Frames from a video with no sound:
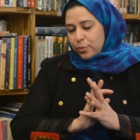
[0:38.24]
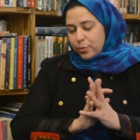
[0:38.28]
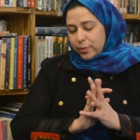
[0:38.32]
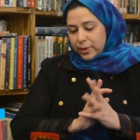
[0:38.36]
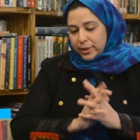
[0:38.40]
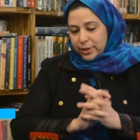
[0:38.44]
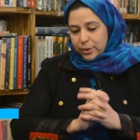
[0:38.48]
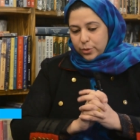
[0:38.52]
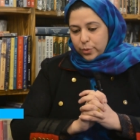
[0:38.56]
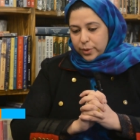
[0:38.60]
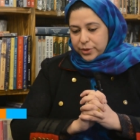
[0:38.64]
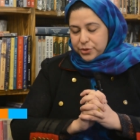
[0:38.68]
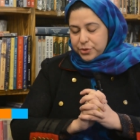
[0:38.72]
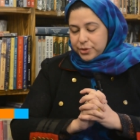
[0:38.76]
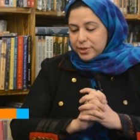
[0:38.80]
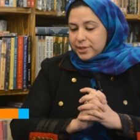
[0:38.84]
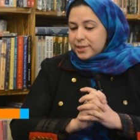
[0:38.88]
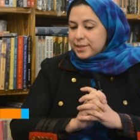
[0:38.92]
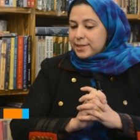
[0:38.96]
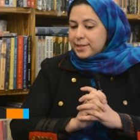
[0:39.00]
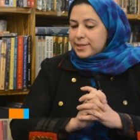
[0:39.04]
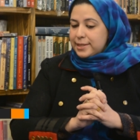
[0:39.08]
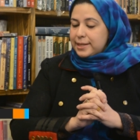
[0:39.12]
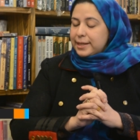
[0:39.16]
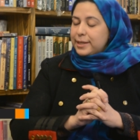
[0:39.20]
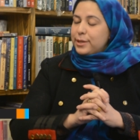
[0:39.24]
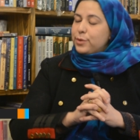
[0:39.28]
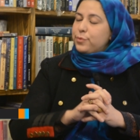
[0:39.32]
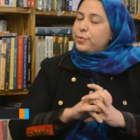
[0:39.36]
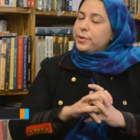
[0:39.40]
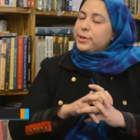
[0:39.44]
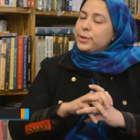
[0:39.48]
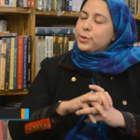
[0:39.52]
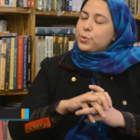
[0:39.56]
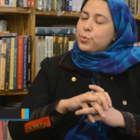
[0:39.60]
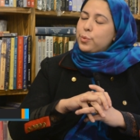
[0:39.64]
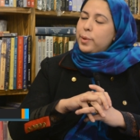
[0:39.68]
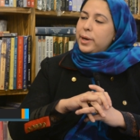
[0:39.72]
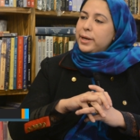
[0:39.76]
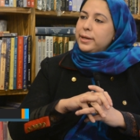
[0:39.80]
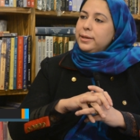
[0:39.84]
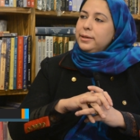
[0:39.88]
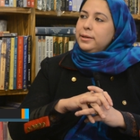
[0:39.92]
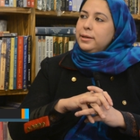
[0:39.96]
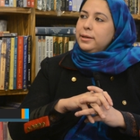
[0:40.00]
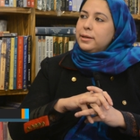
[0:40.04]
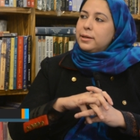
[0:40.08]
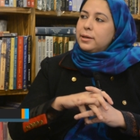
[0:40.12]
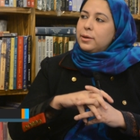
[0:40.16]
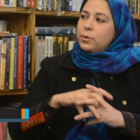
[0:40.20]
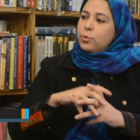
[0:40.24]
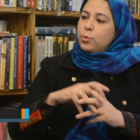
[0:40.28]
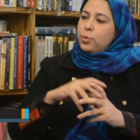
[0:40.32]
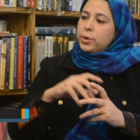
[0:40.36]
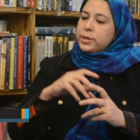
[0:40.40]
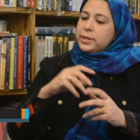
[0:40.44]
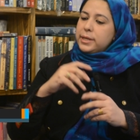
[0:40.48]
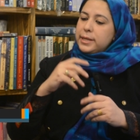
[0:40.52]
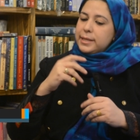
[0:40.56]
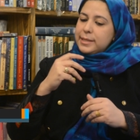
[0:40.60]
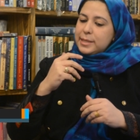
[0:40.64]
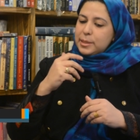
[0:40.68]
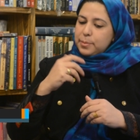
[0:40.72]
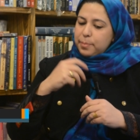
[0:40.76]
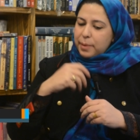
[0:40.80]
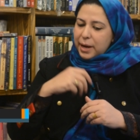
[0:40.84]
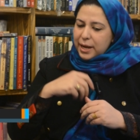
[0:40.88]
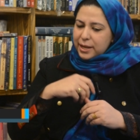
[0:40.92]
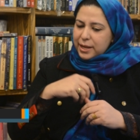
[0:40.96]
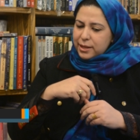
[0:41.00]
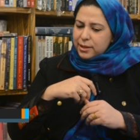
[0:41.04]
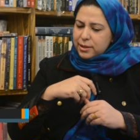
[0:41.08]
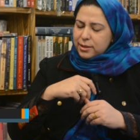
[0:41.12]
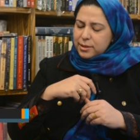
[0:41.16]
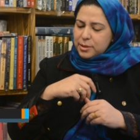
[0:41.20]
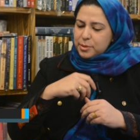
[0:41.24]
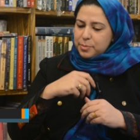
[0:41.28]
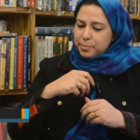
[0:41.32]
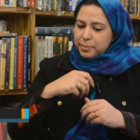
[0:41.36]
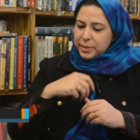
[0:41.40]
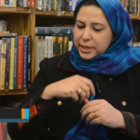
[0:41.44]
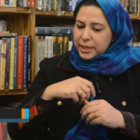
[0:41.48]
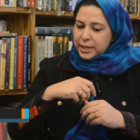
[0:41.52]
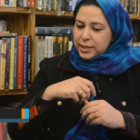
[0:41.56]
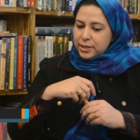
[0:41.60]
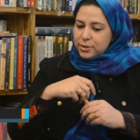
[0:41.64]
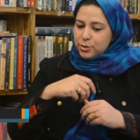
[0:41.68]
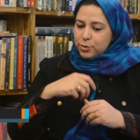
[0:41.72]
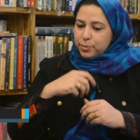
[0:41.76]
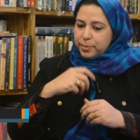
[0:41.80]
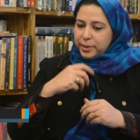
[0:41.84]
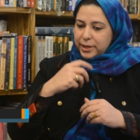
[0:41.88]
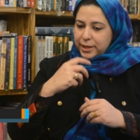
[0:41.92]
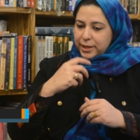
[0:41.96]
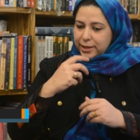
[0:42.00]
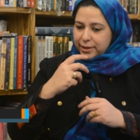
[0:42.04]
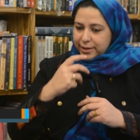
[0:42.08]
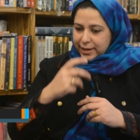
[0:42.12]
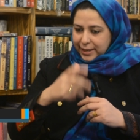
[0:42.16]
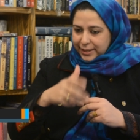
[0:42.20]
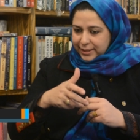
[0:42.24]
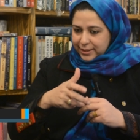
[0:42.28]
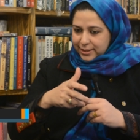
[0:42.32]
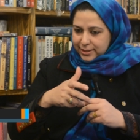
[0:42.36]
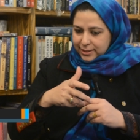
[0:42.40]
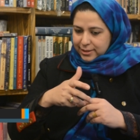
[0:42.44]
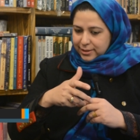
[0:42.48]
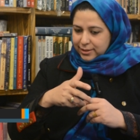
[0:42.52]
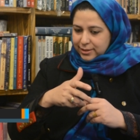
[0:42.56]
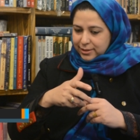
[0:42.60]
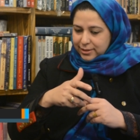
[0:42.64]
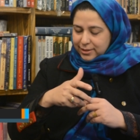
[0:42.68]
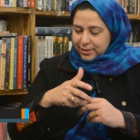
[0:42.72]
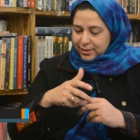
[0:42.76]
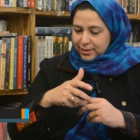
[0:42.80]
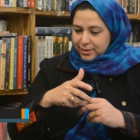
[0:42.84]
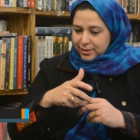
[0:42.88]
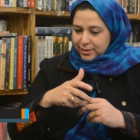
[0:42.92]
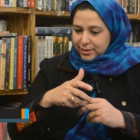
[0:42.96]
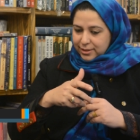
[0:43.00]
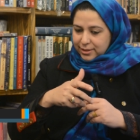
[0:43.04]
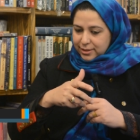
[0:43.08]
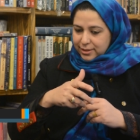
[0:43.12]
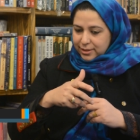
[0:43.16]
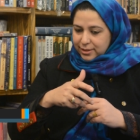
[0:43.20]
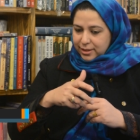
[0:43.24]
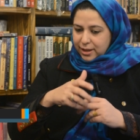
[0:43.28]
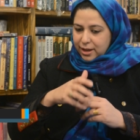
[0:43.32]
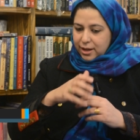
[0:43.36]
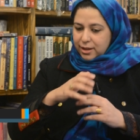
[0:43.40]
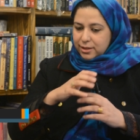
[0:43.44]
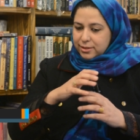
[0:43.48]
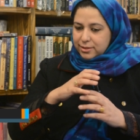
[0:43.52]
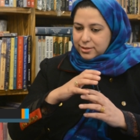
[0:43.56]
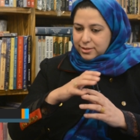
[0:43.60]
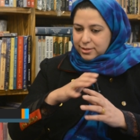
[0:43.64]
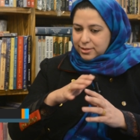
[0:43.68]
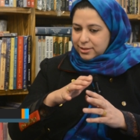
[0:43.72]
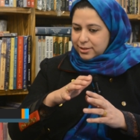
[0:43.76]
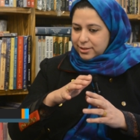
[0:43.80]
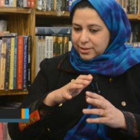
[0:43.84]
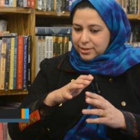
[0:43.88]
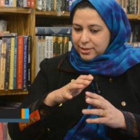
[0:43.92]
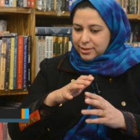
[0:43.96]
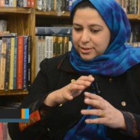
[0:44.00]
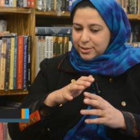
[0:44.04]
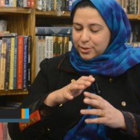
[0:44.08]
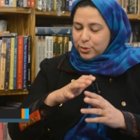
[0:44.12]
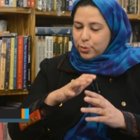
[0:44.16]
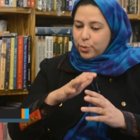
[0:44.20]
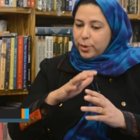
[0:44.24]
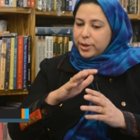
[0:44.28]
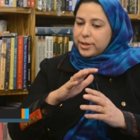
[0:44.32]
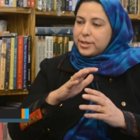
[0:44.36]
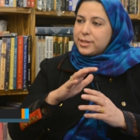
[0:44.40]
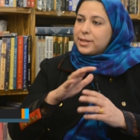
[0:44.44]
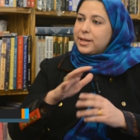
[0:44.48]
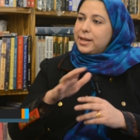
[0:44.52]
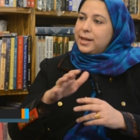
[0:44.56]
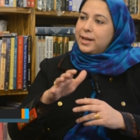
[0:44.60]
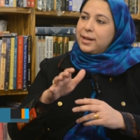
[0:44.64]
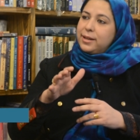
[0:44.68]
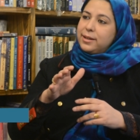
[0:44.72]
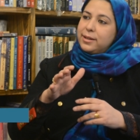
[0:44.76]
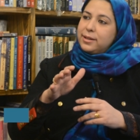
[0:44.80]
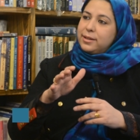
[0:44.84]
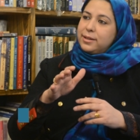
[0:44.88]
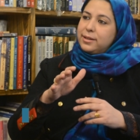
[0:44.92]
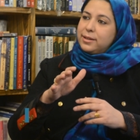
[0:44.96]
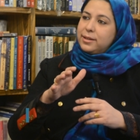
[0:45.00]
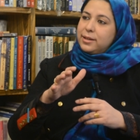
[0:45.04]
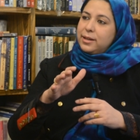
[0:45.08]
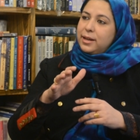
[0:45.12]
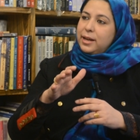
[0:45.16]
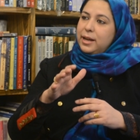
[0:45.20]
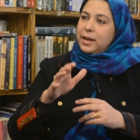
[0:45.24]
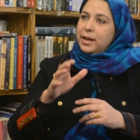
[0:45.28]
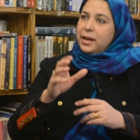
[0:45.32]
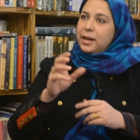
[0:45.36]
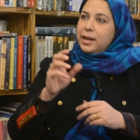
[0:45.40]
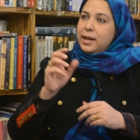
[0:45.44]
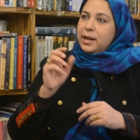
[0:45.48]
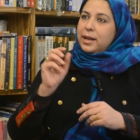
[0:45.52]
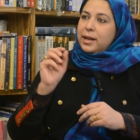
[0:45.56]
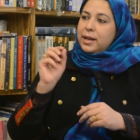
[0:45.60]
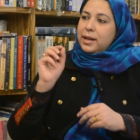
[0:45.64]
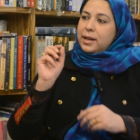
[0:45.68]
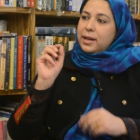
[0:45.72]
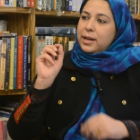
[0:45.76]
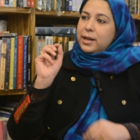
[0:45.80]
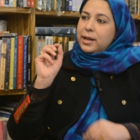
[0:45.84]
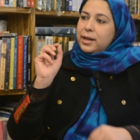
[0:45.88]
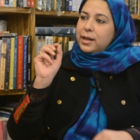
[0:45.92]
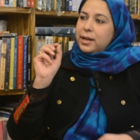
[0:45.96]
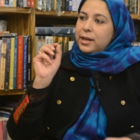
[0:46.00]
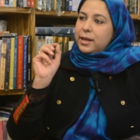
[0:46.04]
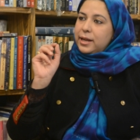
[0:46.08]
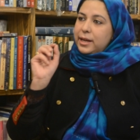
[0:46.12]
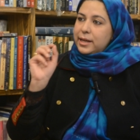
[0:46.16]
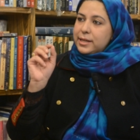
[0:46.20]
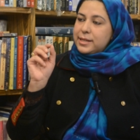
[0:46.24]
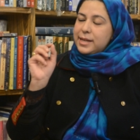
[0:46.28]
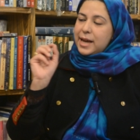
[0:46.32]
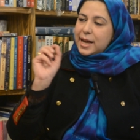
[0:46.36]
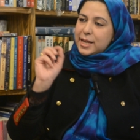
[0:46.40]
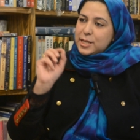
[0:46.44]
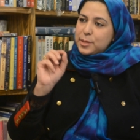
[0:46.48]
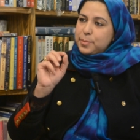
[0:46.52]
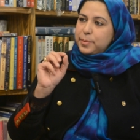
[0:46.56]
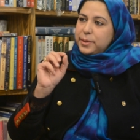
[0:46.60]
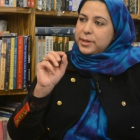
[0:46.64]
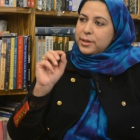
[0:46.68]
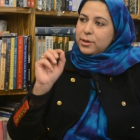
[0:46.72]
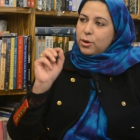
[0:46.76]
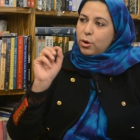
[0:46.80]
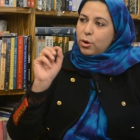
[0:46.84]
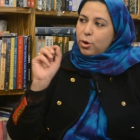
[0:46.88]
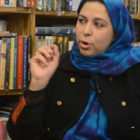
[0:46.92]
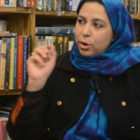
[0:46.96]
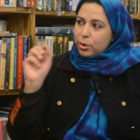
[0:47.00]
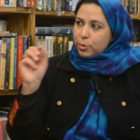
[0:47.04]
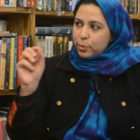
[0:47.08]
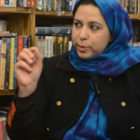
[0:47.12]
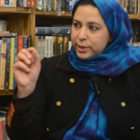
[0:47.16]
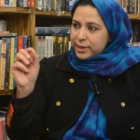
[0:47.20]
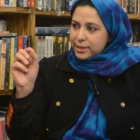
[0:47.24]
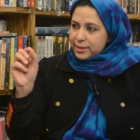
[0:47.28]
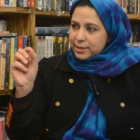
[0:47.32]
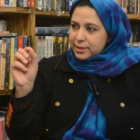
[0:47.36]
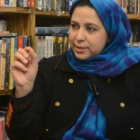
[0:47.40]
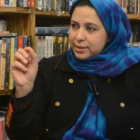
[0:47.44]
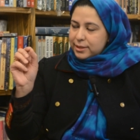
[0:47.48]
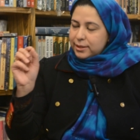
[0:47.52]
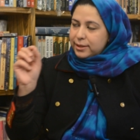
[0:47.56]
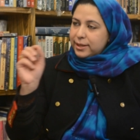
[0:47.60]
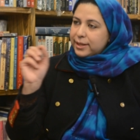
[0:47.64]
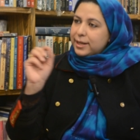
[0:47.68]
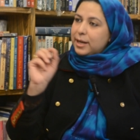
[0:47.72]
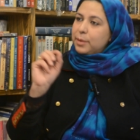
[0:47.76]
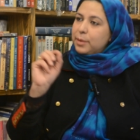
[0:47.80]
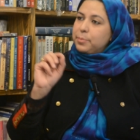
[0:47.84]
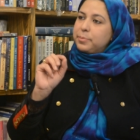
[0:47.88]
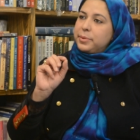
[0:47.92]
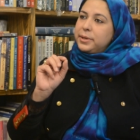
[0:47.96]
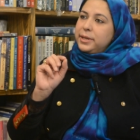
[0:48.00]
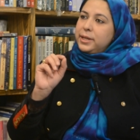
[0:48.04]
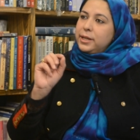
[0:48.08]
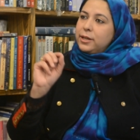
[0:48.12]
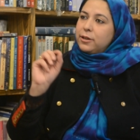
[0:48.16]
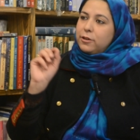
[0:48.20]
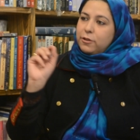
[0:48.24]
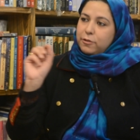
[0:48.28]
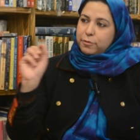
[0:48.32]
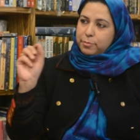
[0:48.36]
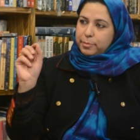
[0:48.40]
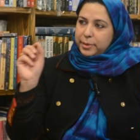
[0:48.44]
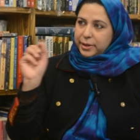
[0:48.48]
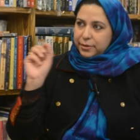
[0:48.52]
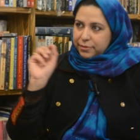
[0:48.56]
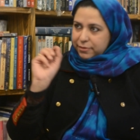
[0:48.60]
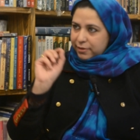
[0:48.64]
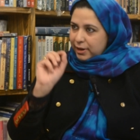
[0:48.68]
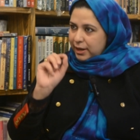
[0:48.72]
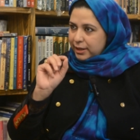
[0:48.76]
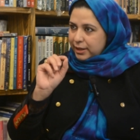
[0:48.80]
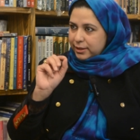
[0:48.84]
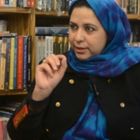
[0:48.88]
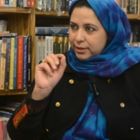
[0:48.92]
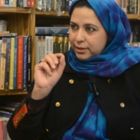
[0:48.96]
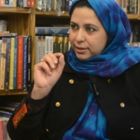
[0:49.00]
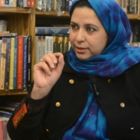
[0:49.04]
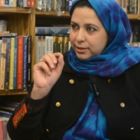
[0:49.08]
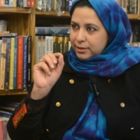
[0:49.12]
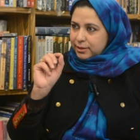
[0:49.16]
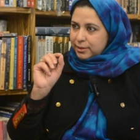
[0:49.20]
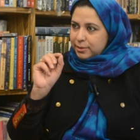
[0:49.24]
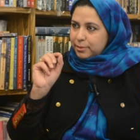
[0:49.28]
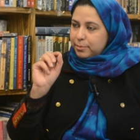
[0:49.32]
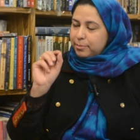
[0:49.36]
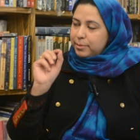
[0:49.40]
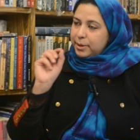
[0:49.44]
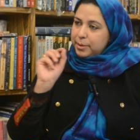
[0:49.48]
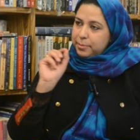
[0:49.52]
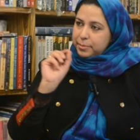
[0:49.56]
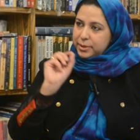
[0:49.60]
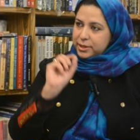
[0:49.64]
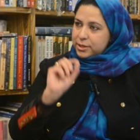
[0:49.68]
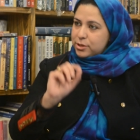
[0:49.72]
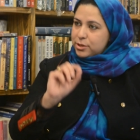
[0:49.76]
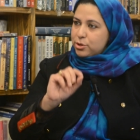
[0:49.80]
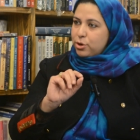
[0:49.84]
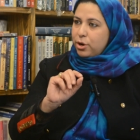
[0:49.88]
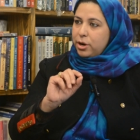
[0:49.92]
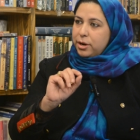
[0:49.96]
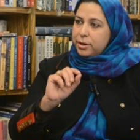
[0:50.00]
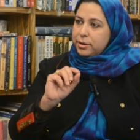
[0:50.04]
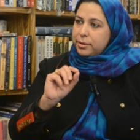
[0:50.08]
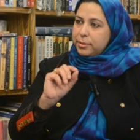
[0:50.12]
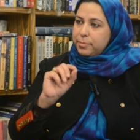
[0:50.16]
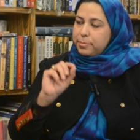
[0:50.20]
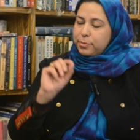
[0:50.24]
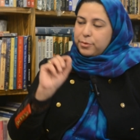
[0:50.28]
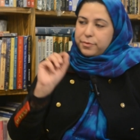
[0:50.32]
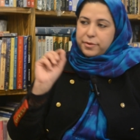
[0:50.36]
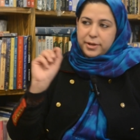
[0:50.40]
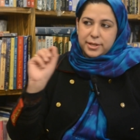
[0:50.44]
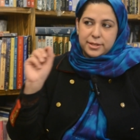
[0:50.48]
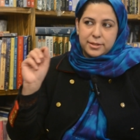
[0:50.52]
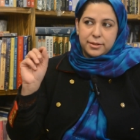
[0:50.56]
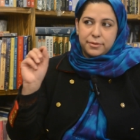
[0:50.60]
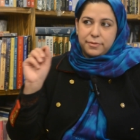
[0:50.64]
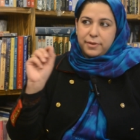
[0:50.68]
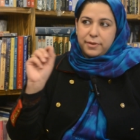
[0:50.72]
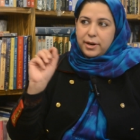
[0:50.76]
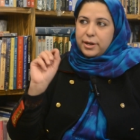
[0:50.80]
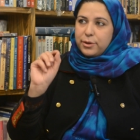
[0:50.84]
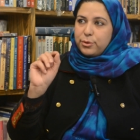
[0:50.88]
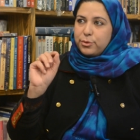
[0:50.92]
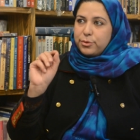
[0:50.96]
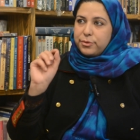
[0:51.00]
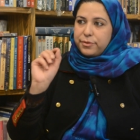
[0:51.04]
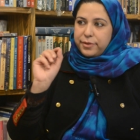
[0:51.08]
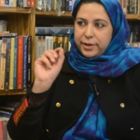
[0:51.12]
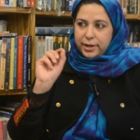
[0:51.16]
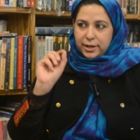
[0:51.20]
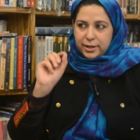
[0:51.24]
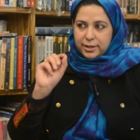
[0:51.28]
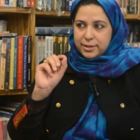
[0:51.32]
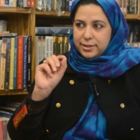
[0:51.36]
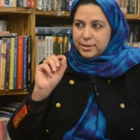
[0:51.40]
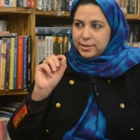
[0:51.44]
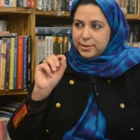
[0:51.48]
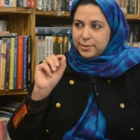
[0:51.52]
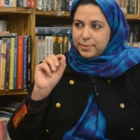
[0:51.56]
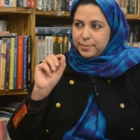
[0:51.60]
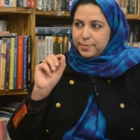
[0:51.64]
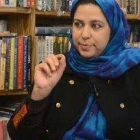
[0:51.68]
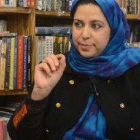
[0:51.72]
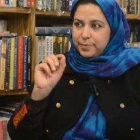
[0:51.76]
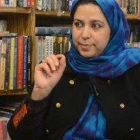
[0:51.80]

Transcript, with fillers: Well, the question is a significant one. What inspired me to be a writer? The answer is quite clear. It has been always the company of my father, my mentor, Professor Farooq Fayaz.